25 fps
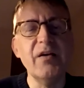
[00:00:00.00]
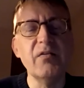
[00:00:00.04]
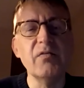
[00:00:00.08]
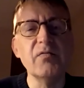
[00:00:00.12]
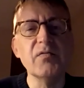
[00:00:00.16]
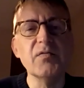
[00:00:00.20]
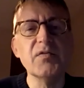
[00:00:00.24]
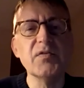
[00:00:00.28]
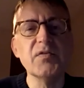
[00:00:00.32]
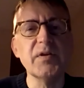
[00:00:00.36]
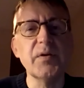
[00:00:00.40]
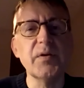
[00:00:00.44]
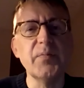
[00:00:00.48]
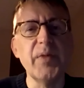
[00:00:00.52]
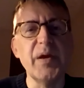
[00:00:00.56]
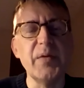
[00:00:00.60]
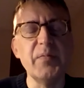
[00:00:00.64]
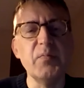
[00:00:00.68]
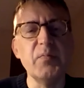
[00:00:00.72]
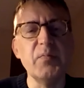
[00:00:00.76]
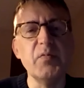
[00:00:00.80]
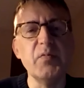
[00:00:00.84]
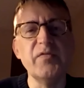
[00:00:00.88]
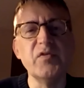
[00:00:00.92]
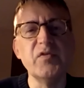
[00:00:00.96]
else and
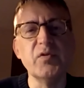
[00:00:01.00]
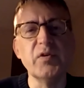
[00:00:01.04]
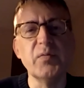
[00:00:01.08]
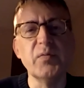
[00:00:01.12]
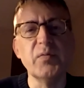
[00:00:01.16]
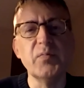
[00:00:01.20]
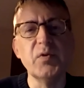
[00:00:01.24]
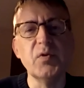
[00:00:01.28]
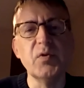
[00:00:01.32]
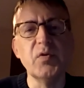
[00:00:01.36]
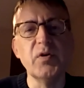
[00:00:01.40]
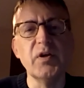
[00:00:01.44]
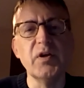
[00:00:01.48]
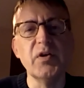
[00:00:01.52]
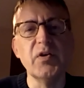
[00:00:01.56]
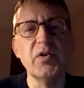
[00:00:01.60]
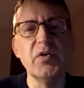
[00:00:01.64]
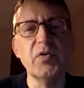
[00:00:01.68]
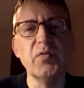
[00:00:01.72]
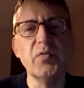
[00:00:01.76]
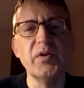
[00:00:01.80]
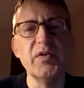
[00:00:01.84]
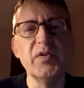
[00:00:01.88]
maybe move to an employer who